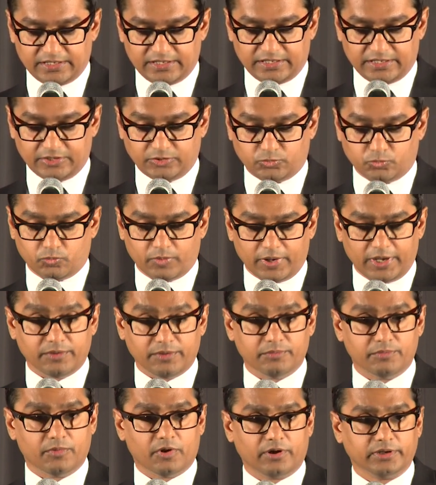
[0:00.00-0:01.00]
is
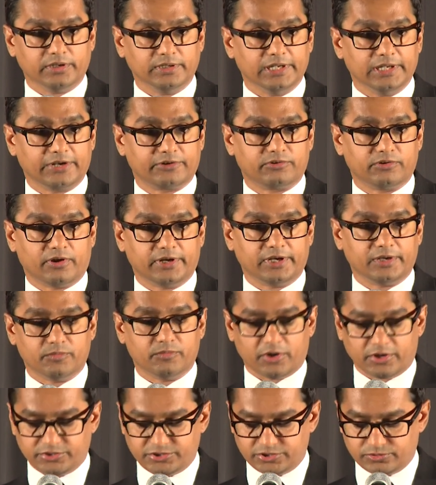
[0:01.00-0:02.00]
when modern electronic
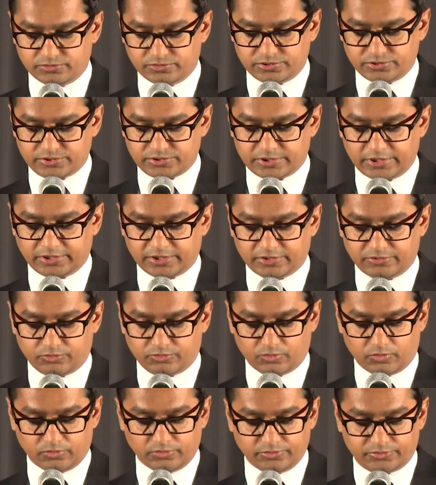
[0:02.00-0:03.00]
modules and
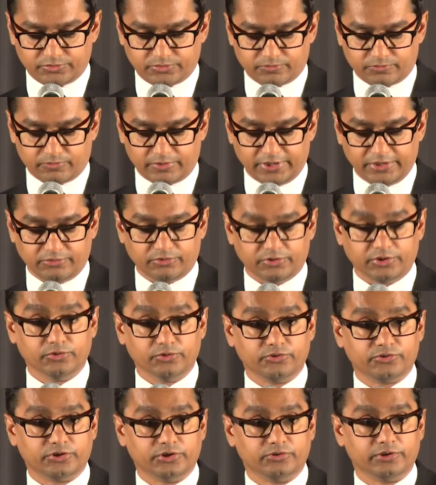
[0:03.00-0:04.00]
controls were
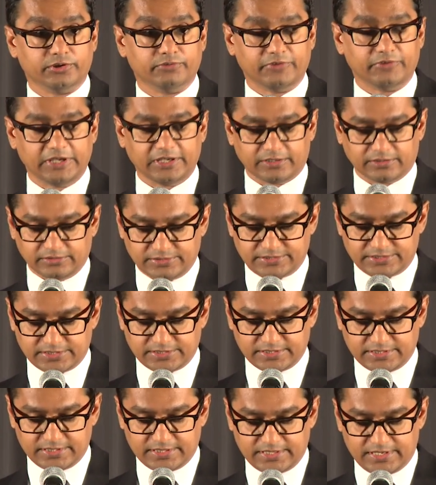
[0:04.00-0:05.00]
introduced into the
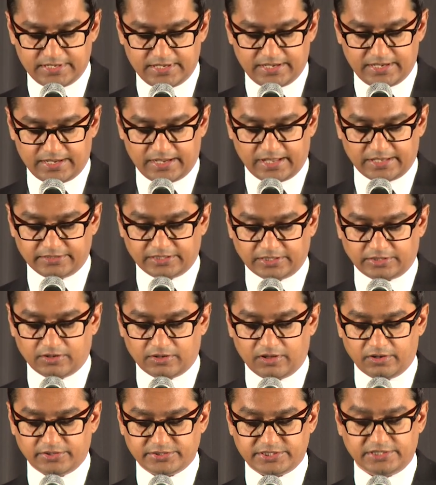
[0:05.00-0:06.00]
vehicles, and
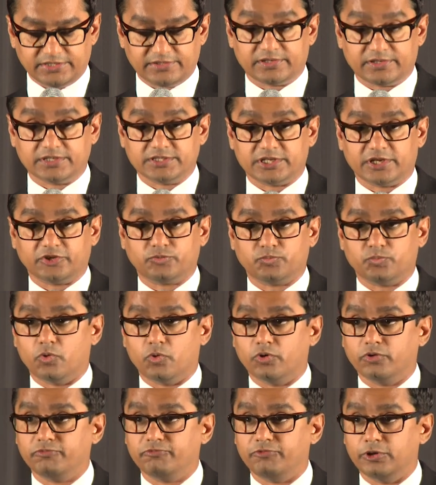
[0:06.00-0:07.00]
technologies such as
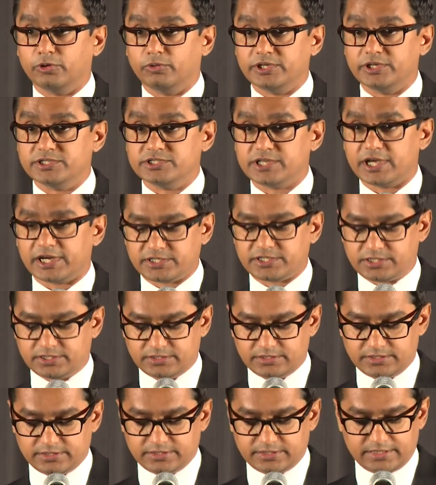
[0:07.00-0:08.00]
port fuel
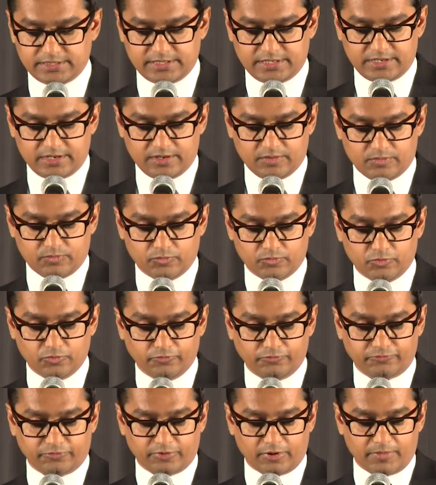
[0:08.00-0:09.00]
injection
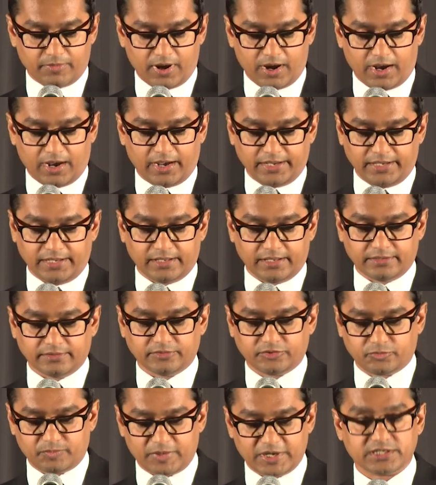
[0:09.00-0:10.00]
moved from
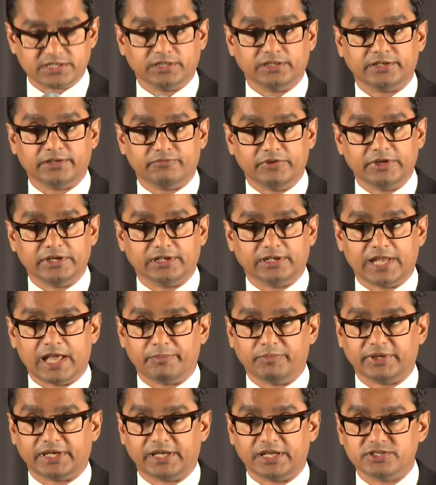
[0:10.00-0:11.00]
high-end specialty vehicle
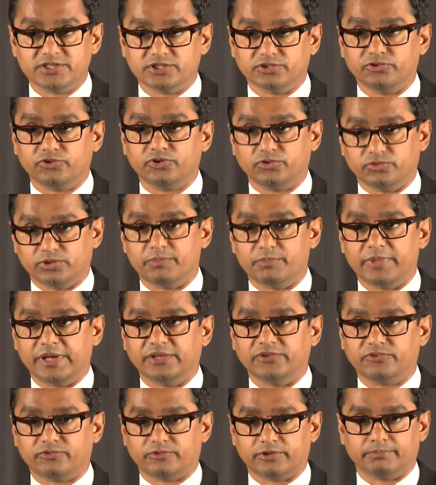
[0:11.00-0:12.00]
applications to the
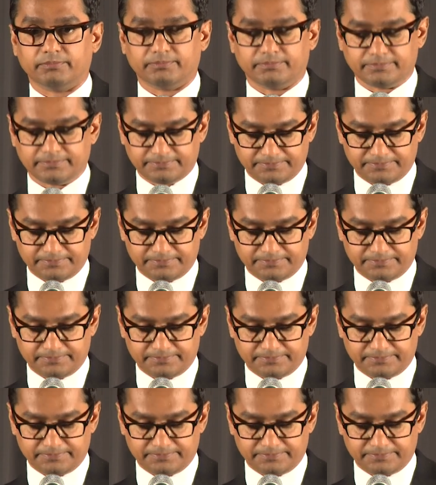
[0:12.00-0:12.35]
mainstream.